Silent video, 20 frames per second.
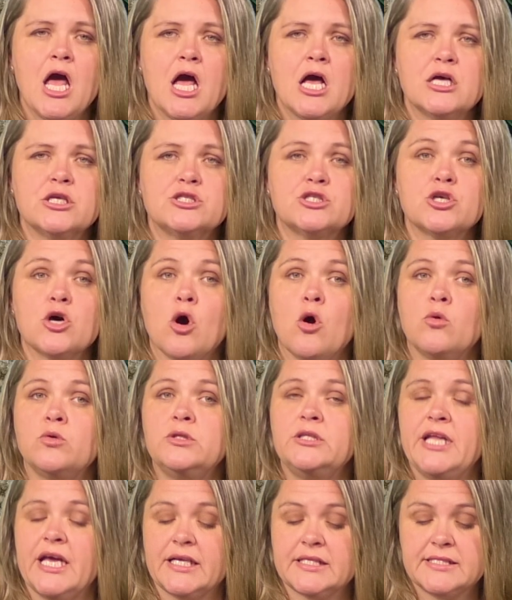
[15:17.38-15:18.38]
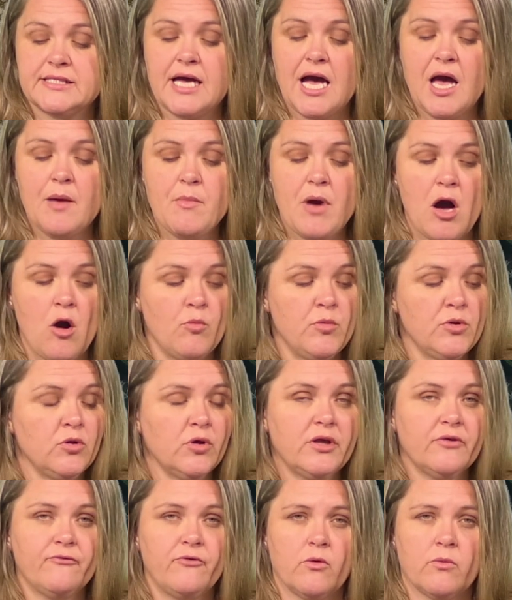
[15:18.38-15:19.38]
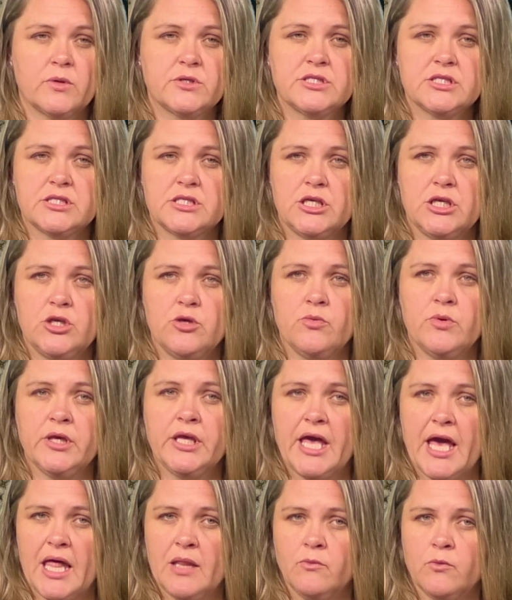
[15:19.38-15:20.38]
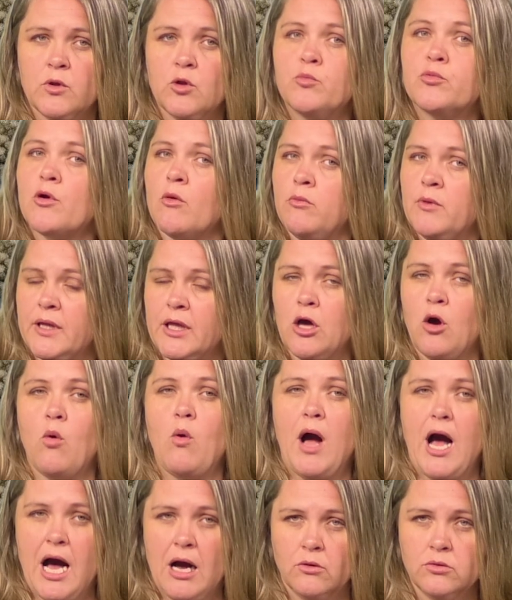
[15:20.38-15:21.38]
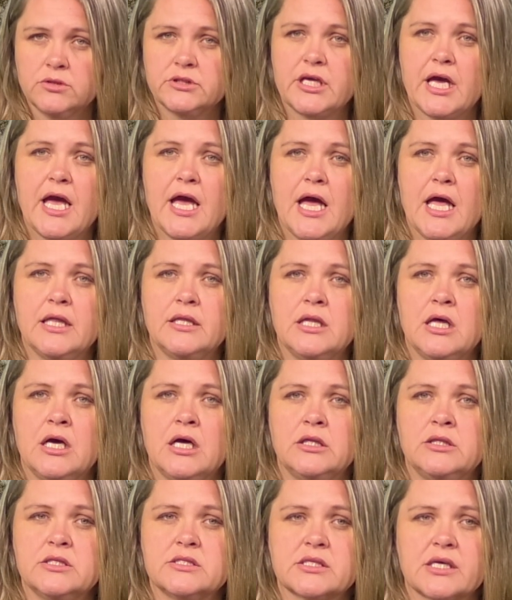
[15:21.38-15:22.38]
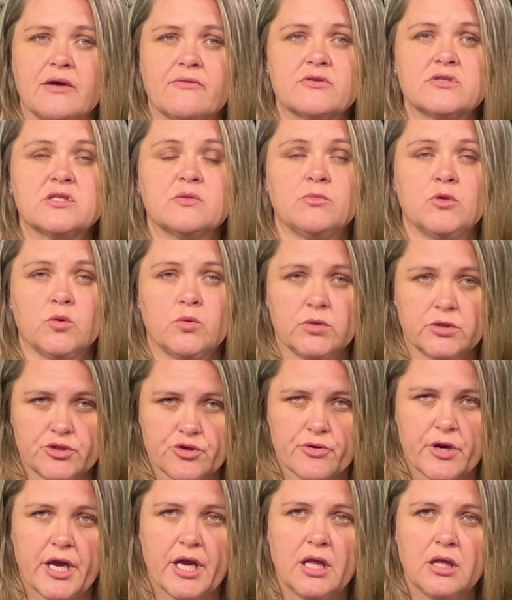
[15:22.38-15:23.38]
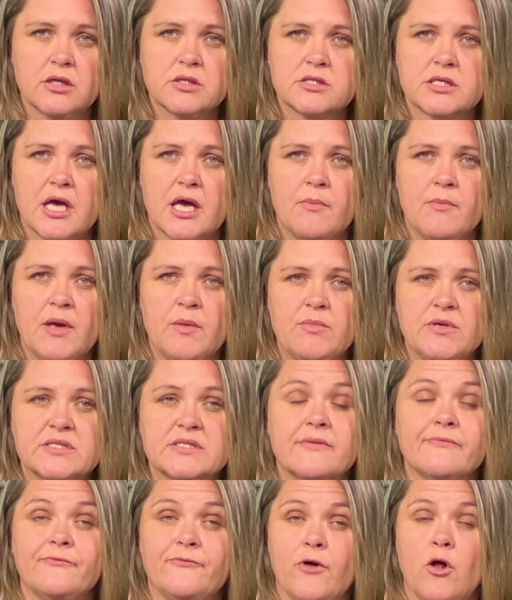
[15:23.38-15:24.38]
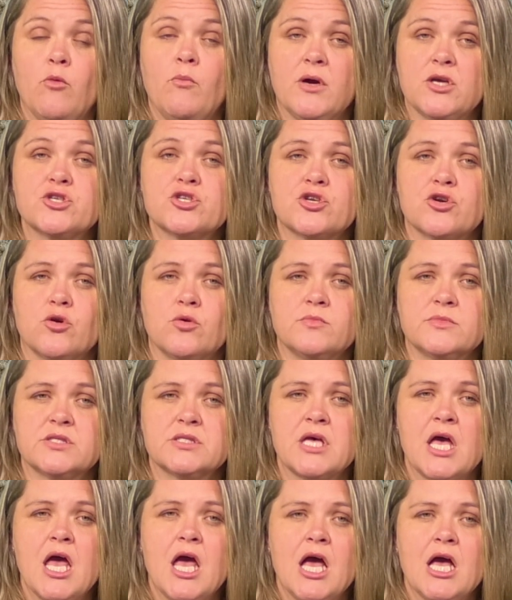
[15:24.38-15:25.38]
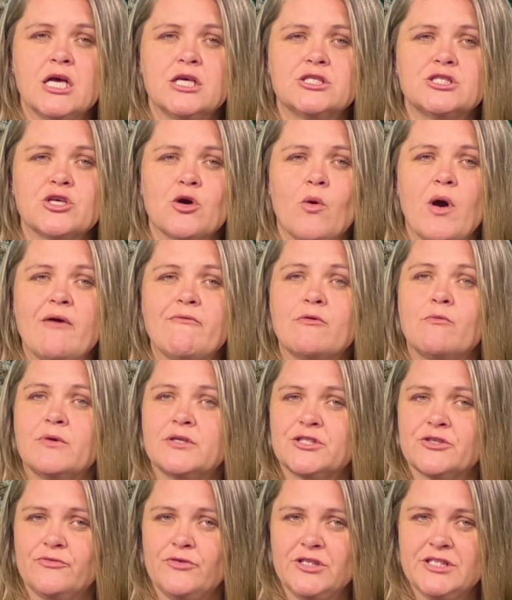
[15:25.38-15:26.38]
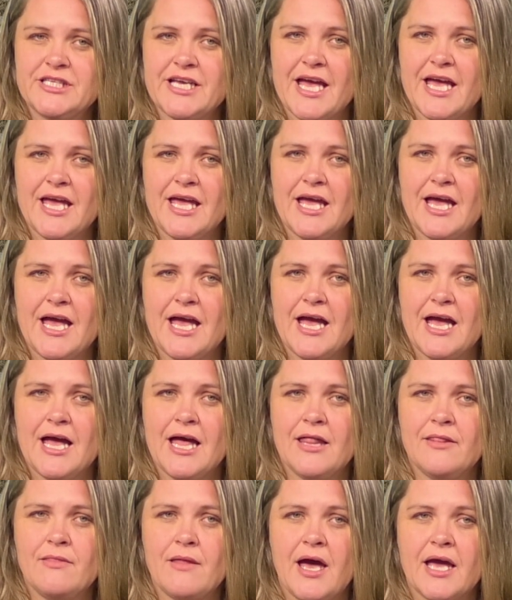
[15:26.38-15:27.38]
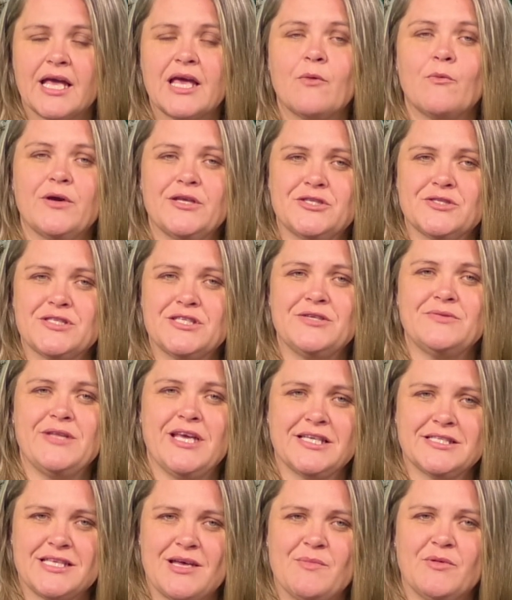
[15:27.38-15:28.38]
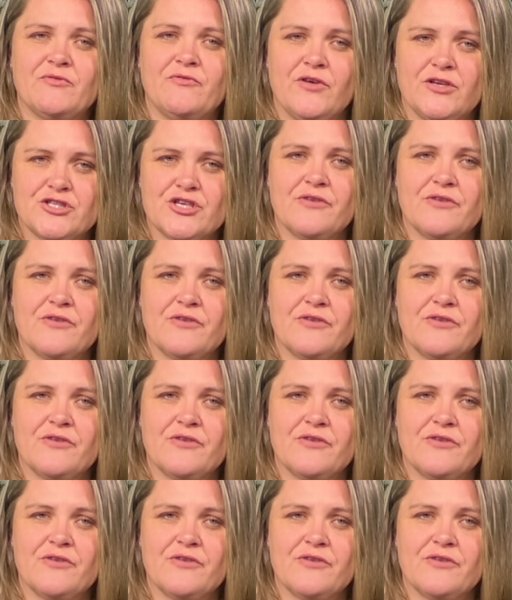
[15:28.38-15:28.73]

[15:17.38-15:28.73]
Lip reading: So next time, I'll be looking forward to seeing you again. We'll probably go out and discover some local trails and maybe some fall mushrooms. So have a wonderful day, and I can't wait to see you next time on Fungi